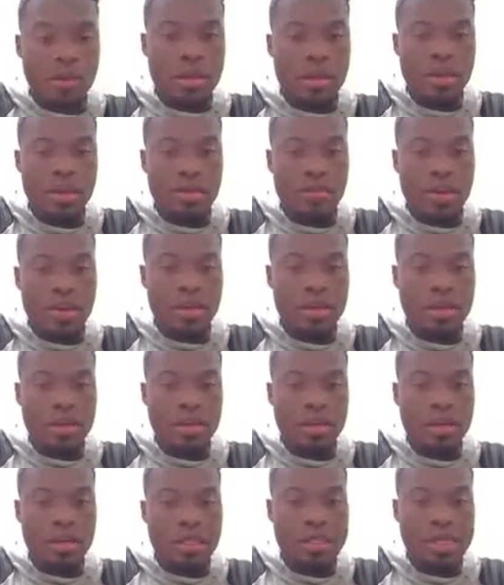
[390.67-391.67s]
the
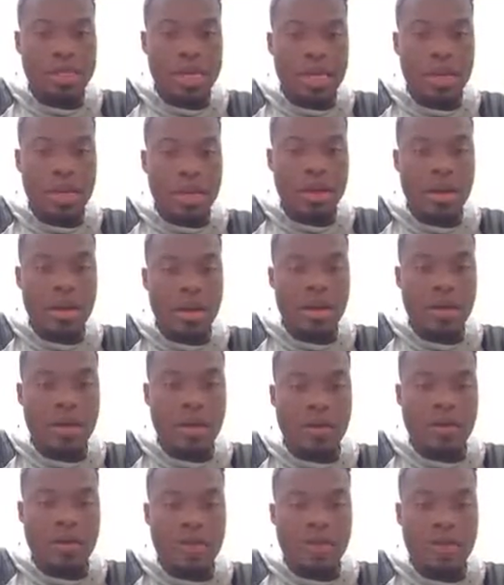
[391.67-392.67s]
vector 10,
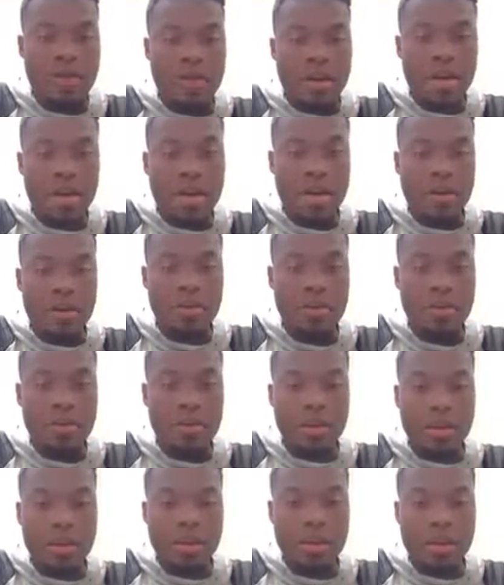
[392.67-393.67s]
5,
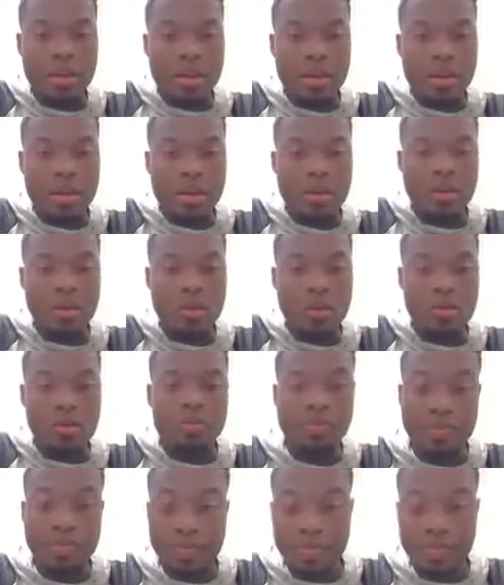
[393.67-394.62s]
and 1.